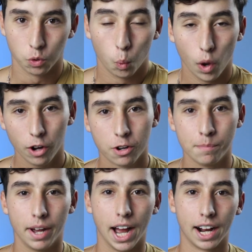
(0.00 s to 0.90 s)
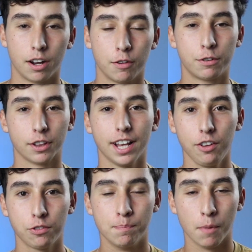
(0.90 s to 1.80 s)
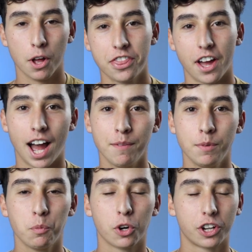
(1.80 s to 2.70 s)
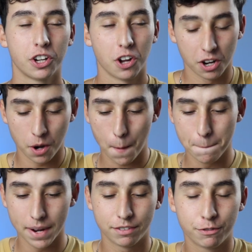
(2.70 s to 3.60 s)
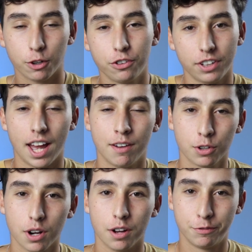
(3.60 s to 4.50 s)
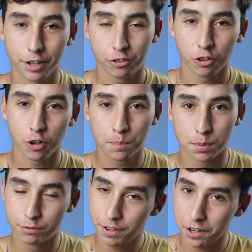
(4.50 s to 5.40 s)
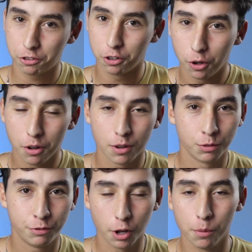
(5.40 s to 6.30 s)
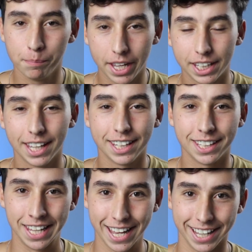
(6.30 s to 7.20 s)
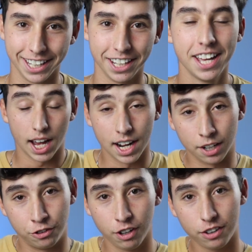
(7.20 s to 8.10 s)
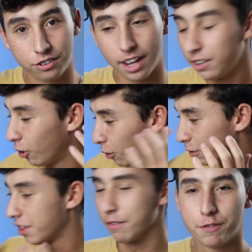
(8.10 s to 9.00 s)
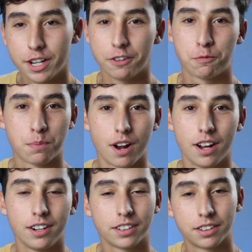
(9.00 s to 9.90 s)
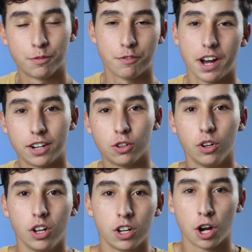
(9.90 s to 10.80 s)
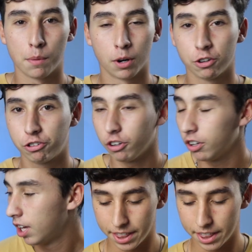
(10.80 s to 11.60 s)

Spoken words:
Welcome back. For the last month, I've been working on my first ever official professional filmmaking gig. And I just sent over the finished product, the final commercial.